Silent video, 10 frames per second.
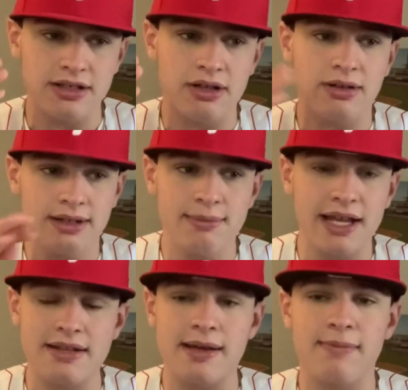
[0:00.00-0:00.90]
you know,
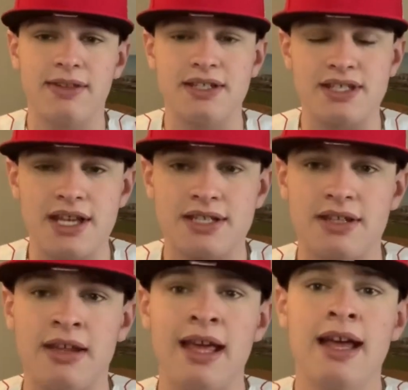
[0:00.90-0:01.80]
eliminate them for the
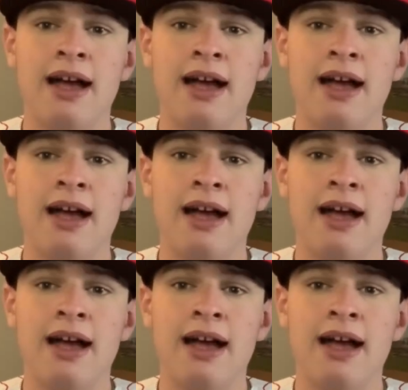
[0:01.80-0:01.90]
season,